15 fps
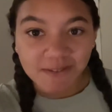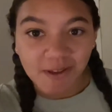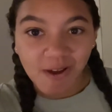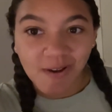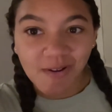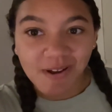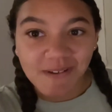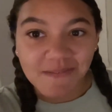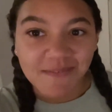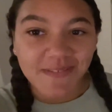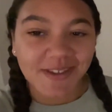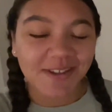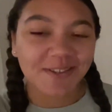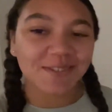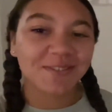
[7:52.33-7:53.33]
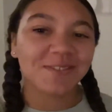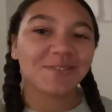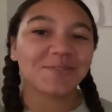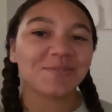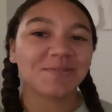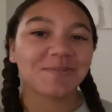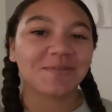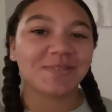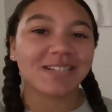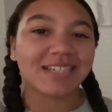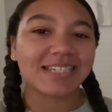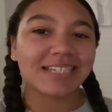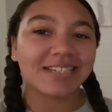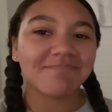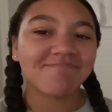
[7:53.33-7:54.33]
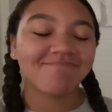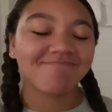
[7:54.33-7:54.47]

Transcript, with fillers: Oh, I finished the tree.